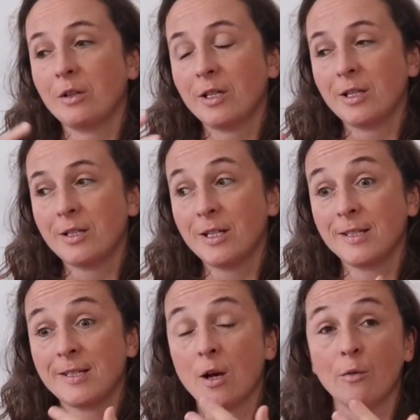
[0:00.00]
in
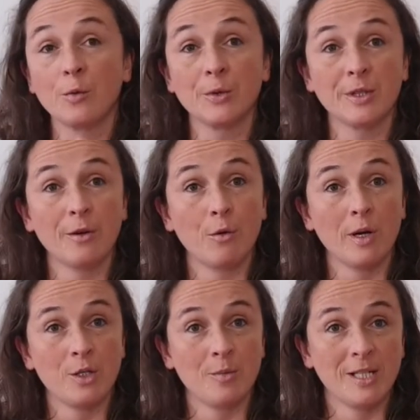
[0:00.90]
itself also
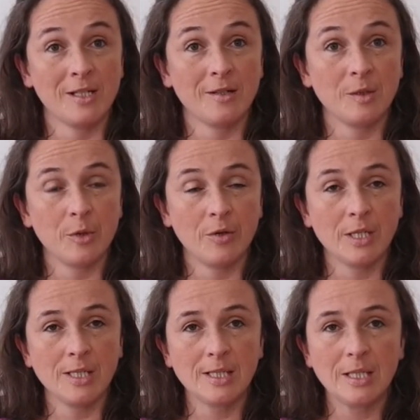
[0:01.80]
quite a traumatic experience.